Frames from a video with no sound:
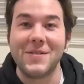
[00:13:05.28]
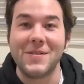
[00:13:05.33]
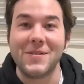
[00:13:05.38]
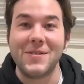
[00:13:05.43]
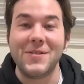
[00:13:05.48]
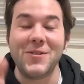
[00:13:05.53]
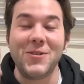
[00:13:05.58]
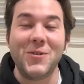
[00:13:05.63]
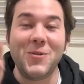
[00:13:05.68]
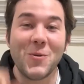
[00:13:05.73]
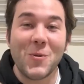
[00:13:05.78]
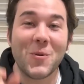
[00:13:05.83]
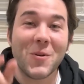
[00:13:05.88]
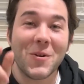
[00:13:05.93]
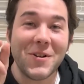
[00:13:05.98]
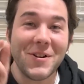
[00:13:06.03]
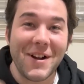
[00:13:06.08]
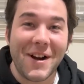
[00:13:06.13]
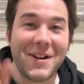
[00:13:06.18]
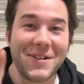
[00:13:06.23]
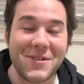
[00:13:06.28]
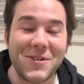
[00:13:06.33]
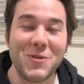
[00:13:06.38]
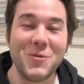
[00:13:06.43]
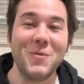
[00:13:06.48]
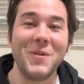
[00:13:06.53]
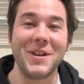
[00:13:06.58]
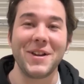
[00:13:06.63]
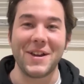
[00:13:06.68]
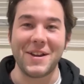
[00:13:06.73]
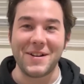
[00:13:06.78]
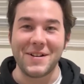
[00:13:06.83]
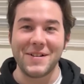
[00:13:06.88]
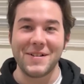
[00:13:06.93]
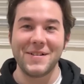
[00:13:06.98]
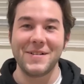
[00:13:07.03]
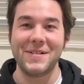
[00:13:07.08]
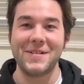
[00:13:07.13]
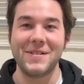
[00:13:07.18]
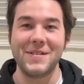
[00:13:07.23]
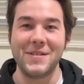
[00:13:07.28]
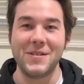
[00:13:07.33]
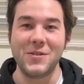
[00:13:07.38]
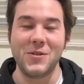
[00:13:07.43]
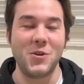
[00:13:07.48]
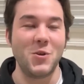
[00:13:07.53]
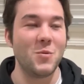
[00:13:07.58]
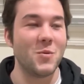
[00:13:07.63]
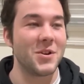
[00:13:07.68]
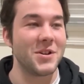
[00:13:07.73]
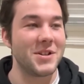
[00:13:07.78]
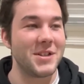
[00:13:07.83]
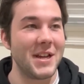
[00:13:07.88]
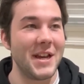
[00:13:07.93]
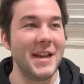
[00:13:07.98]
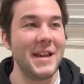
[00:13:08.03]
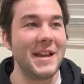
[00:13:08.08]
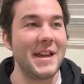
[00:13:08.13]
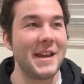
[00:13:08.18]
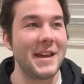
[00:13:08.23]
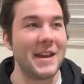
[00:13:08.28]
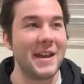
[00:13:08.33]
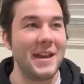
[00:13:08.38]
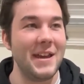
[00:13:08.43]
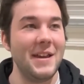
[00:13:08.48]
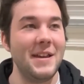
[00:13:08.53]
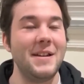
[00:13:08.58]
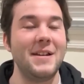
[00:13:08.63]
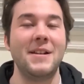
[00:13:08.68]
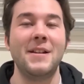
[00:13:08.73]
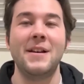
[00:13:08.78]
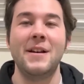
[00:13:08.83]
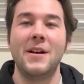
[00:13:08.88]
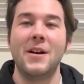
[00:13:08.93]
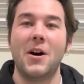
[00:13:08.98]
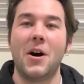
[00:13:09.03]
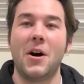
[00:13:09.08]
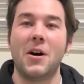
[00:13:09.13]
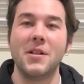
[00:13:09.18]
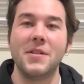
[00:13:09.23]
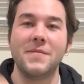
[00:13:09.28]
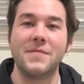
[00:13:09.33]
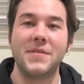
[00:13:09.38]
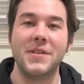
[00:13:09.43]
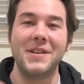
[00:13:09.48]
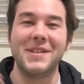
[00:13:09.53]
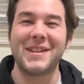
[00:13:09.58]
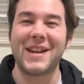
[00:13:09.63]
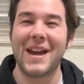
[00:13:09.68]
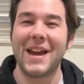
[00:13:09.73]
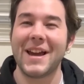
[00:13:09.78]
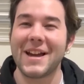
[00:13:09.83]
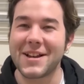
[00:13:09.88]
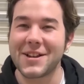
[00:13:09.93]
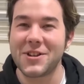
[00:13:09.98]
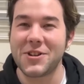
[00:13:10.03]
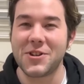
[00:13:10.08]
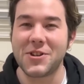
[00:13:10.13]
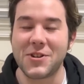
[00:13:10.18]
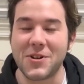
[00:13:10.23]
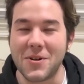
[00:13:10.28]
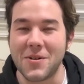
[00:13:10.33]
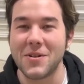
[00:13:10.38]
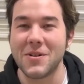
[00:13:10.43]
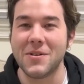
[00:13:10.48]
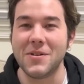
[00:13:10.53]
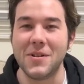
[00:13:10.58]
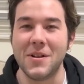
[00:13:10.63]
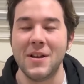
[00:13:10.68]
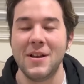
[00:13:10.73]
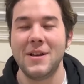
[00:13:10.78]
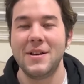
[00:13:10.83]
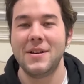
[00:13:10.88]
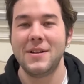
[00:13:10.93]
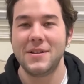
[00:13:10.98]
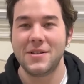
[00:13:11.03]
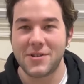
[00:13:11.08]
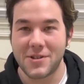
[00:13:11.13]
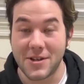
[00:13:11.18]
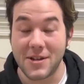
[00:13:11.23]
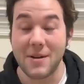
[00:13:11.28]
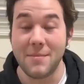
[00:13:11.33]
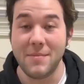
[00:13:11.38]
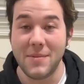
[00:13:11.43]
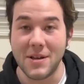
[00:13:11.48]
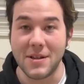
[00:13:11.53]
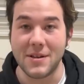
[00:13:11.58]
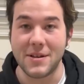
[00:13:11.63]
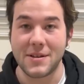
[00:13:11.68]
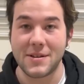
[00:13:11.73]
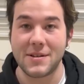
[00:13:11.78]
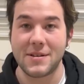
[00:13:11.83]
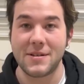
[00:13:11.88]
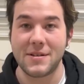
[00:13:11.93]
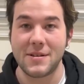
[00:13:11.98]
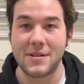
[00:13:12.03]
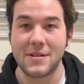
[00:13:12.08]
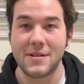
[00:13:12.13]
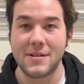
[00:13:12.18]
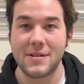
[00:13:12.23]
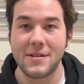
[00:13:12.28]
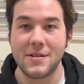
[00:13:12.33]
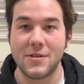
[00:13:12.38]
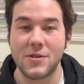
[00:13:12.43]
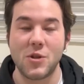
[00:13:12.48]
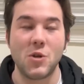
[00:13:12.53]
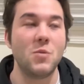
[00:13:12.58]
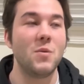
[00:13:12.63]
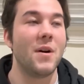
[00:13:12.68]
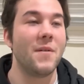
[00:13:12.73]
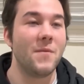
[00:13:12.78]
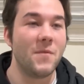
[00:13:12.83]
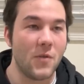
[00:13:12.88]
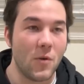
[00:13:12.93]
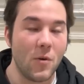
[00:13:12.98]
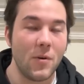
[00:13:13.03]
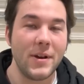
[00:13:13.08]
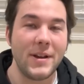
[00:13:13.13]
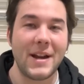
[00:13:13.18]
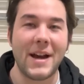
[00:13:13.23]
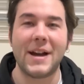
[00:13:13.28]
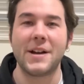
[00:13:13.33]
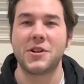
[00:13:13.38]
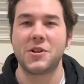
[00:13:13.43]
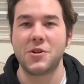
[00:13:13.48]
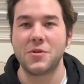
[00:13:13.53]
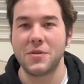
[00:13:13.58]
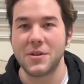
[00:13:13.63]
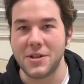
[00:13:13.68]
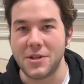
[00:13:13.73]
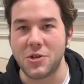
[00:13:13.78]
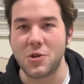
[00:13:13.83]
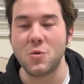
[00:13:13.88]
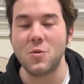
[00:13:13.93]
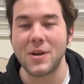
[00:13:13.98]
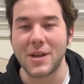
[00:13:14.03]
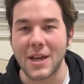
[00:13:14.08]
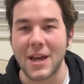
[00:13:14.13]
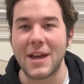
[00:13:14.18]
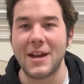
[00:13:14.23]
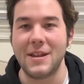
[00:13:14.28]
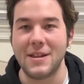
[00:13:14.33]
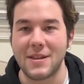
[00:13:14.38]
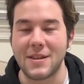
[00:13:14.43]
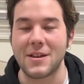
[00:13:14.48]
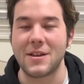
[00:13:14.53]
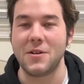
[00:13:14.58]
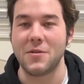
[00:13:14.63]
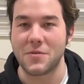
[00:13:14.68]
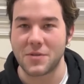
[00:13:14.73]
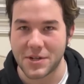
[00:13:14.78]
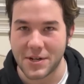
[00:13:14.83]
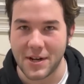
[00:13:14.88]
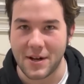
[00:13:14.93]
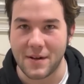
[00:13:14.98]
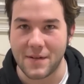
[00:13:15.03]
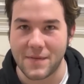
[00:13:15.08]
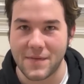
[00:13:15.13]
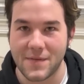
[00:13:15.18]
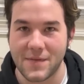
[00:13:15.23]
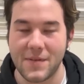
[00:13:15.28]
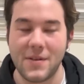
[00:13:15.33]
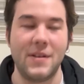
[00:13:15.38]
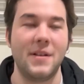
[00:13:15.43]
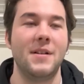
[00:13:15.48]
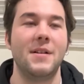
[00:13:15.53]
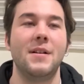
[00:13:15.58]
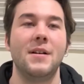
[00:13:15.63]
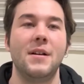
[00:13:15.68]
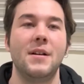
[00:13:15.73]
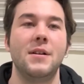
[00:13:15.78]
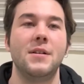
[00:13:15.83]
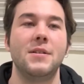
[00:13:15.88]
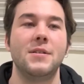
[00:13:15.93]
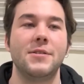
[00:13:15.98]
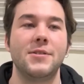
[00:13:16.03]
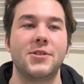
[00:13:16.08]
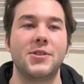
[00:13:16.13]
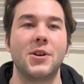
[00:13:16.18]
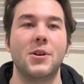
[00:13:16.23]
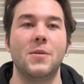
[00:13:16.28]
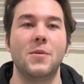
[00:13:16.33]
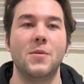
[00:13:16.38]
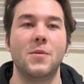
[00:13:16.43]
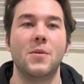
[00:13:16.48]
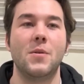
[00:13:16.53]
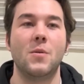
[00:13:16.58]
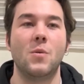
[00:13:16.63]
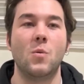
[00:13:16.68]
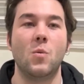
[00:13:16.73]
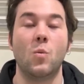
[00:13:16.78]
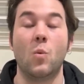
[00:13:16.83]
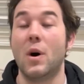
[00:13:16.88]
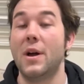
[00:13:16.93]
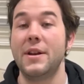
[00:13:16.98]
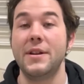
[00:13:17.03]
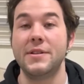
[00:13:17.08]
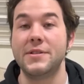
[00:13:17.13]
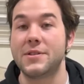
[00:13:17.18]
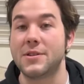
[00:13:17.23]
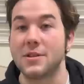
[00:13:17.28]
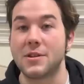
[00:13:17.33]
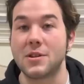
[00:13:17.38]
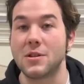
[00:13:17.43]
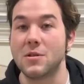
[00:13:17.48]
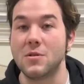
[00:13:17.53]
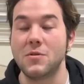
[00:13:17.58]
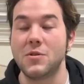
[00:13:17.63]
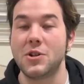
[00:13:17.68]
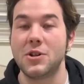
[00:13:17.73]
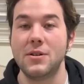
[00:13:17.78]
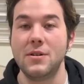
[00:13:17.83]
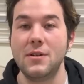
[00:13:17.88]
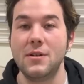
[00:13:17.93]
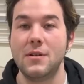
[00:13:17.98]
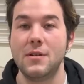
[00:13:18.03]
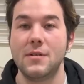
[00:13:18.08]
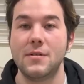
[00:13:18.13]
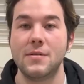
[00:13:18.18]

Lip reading: You're not doing it. You are taking in all of these external stimulus to avoid actually doing anything yourself. So what is the solution?